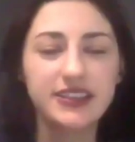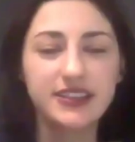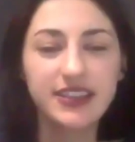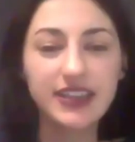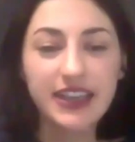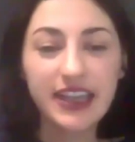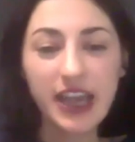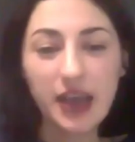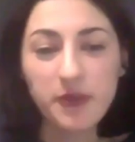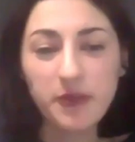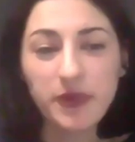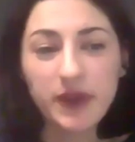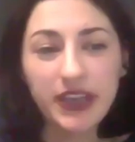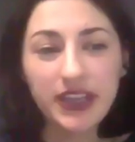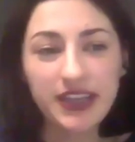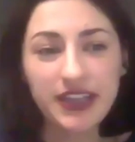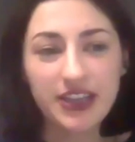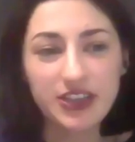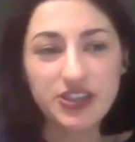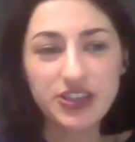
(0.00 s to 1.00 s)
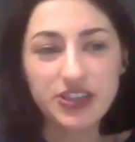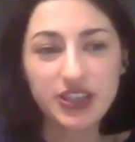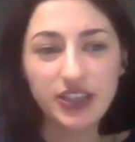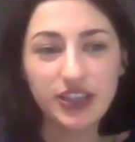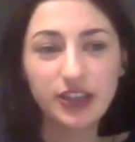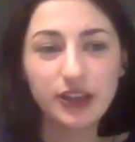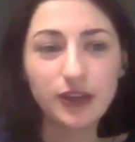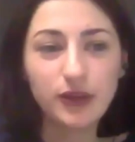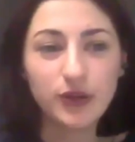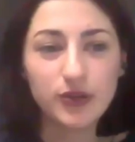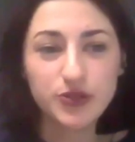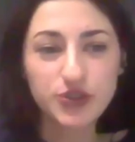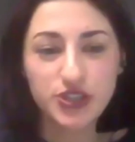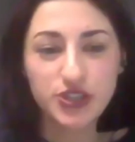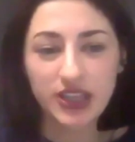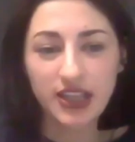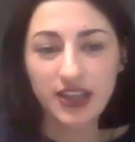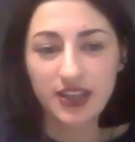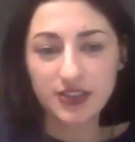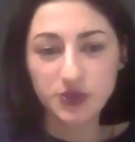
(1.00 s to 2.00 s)
The campaign actually
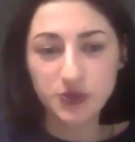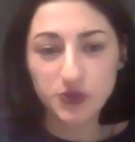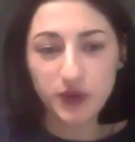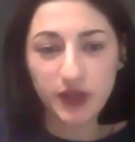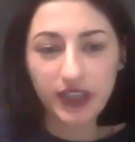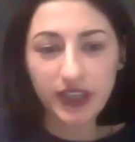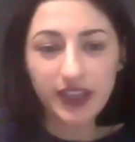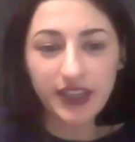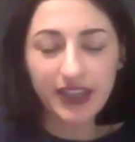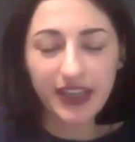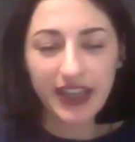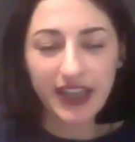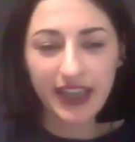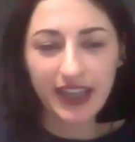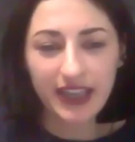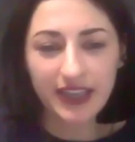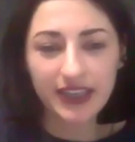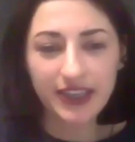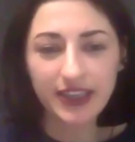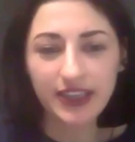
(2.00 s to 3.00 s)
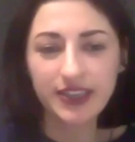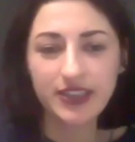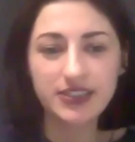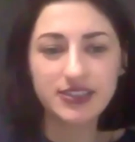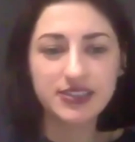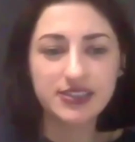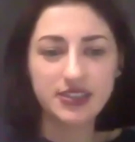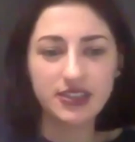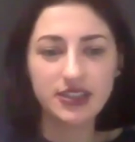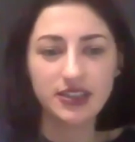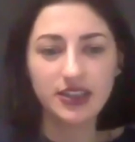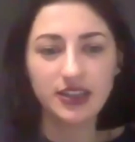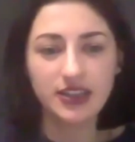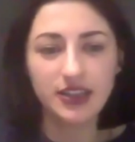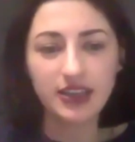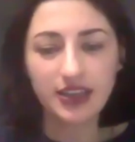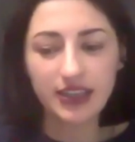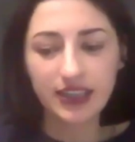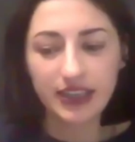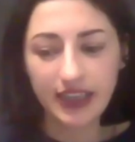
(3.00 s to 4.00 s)
launched last week, and it's
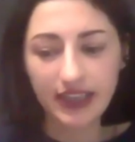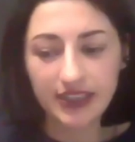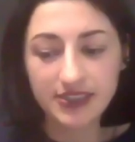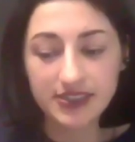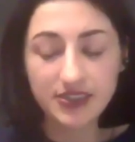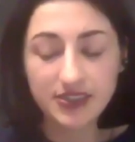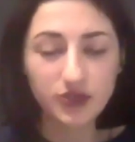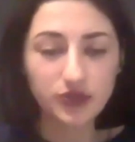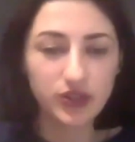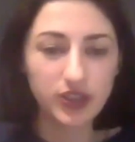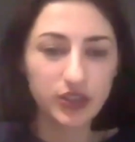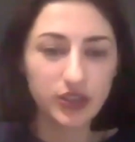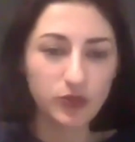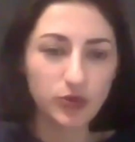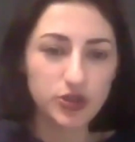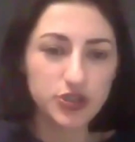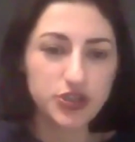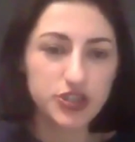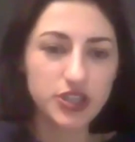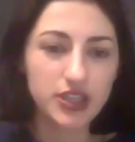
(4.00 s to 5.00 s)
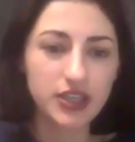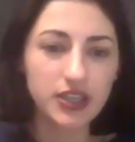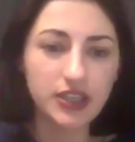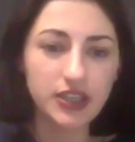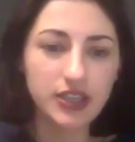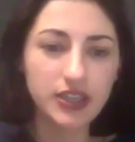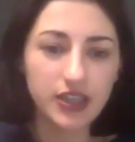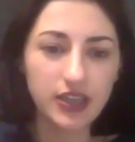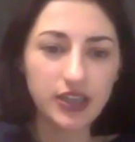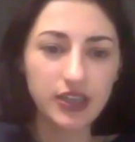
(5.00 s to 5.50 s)
against greenwashing.